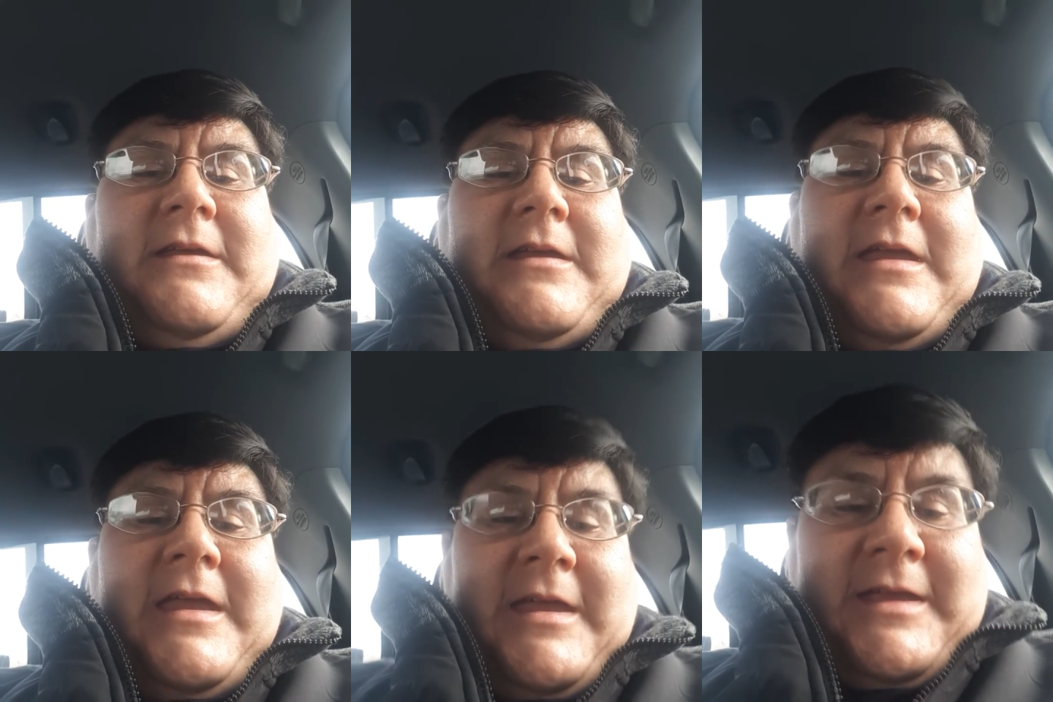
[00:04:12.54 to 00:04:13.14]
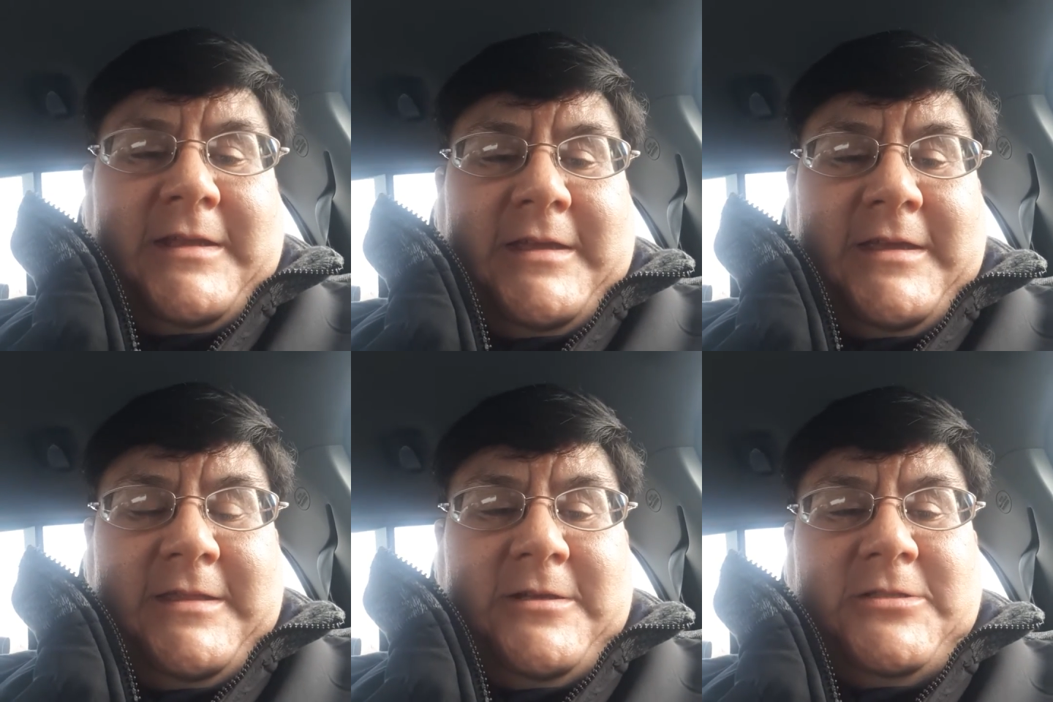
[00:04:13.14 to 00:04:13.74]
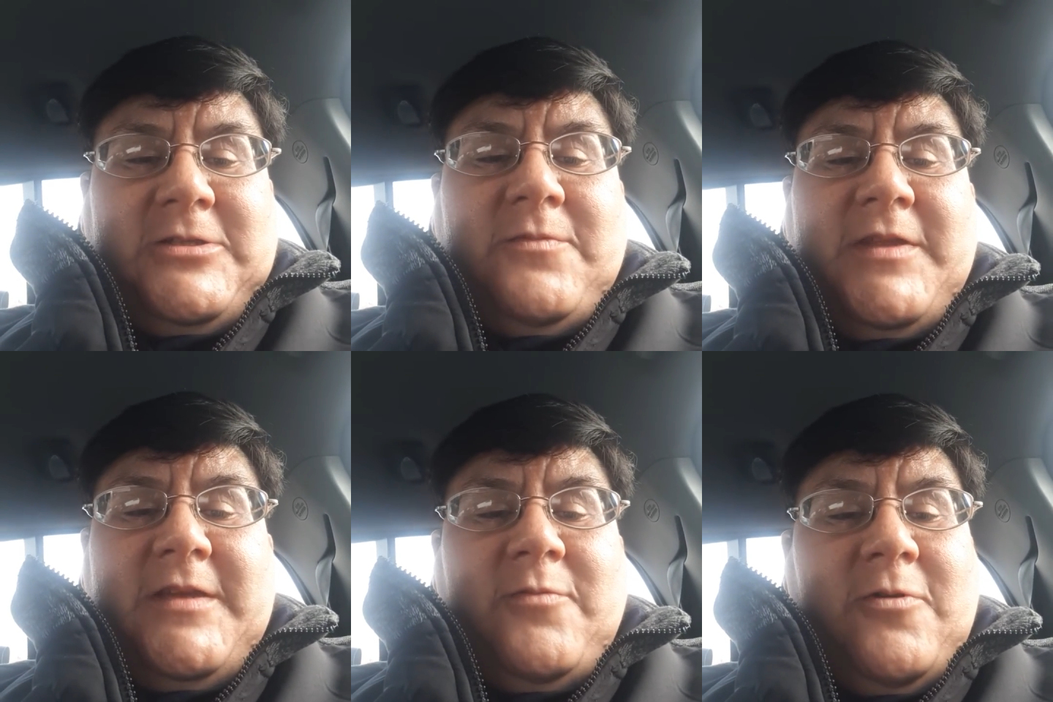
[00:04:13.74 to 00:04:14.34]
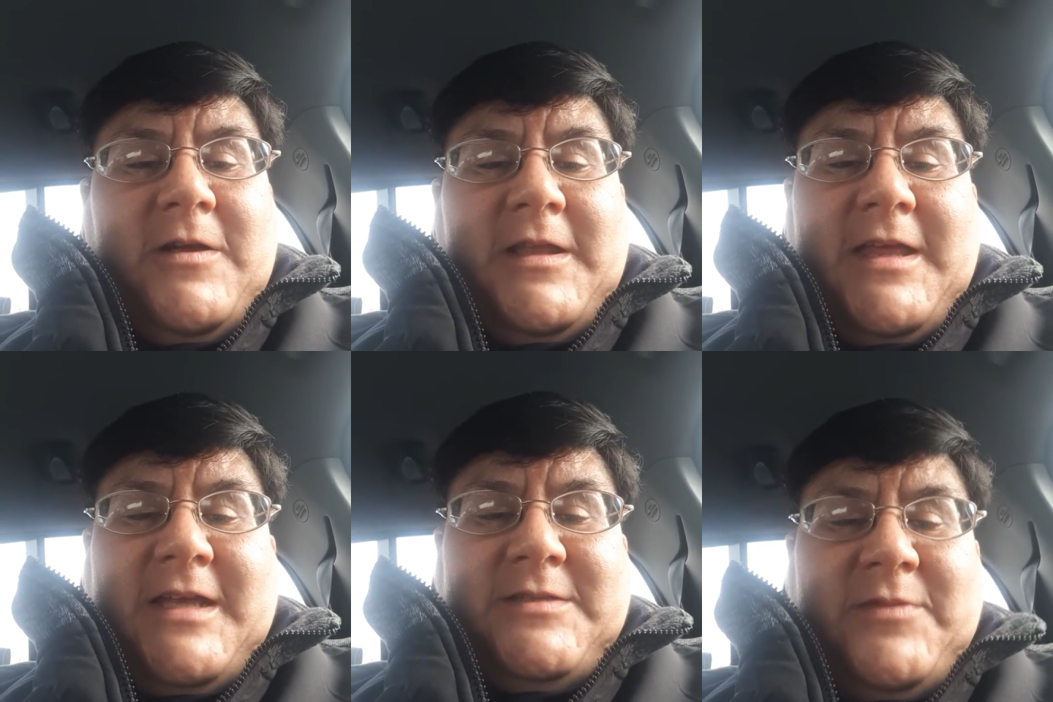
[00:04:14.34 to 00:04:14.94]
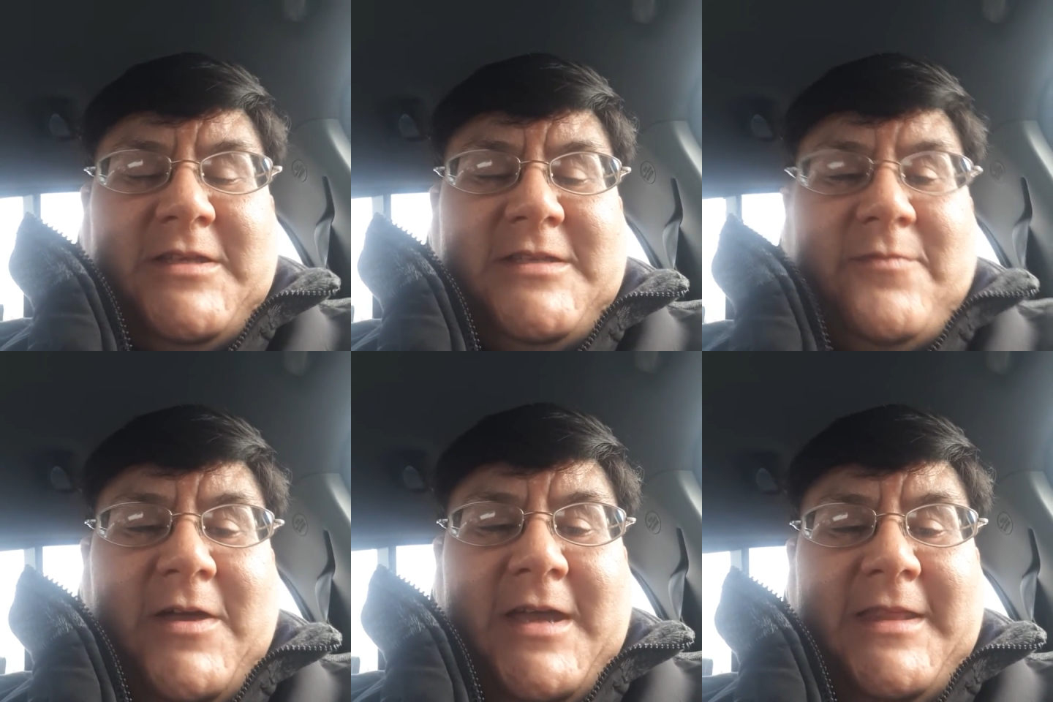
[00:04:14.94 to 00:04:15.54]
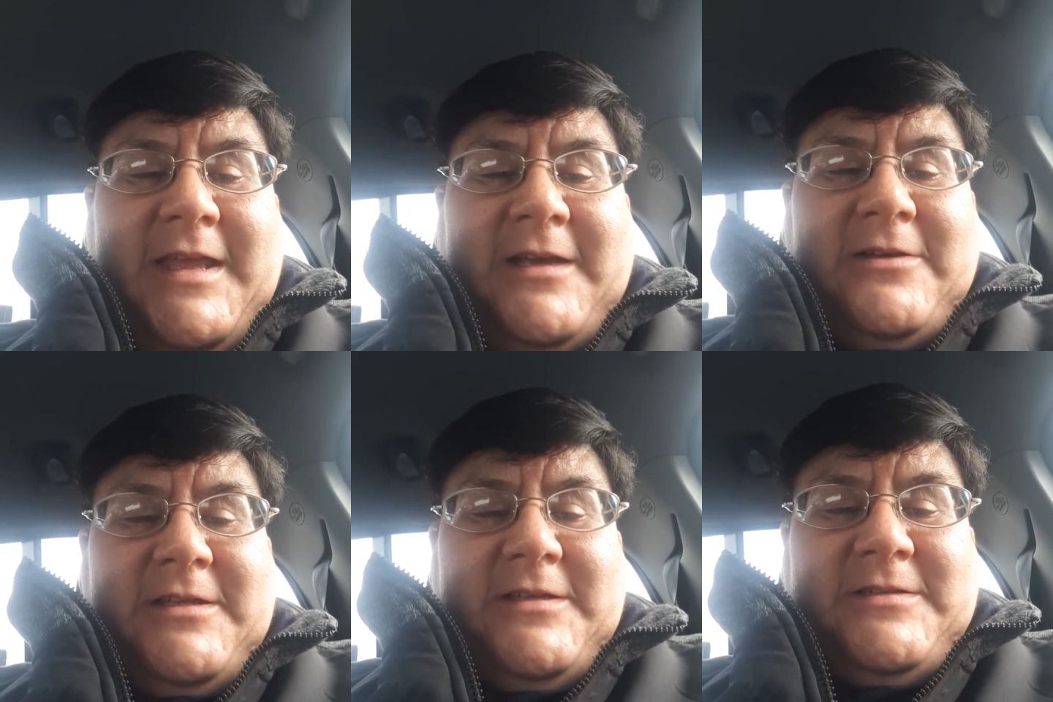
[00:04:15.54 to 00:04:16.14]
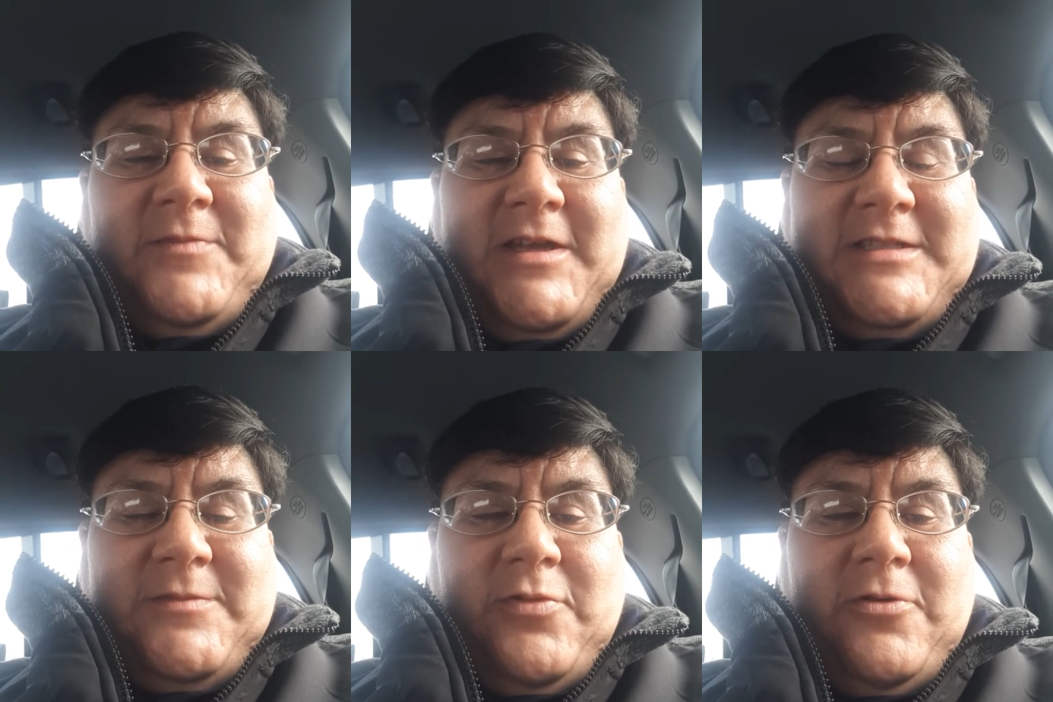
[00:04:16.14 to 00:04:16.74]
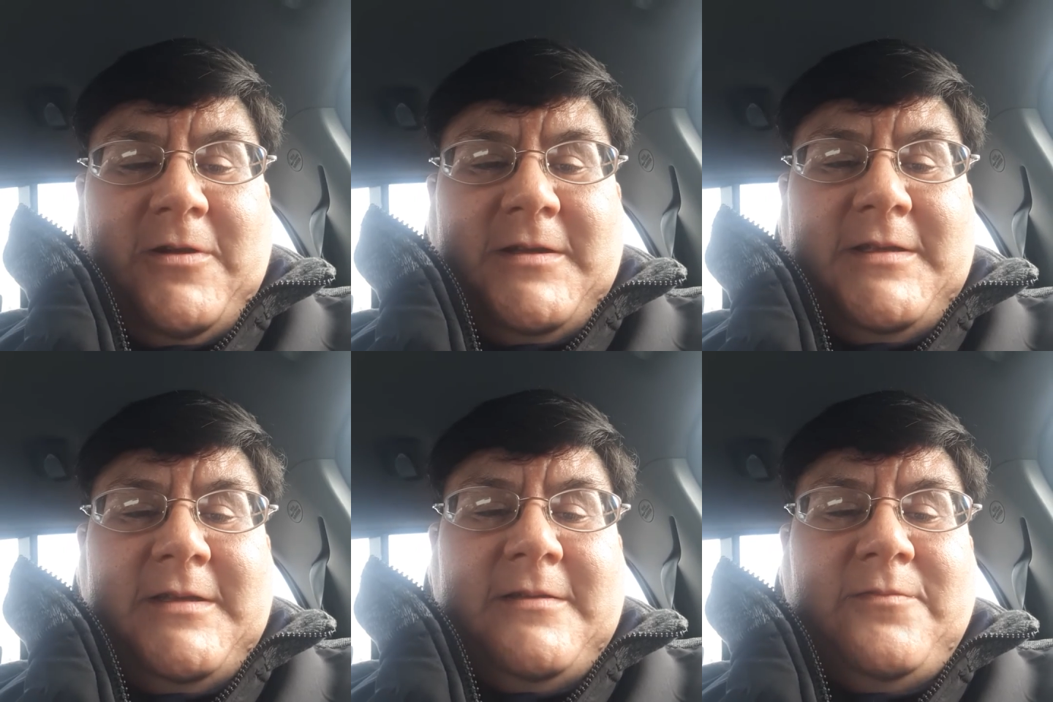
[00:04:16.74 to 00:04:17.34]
And there's so many more classmates of mine that could use my support.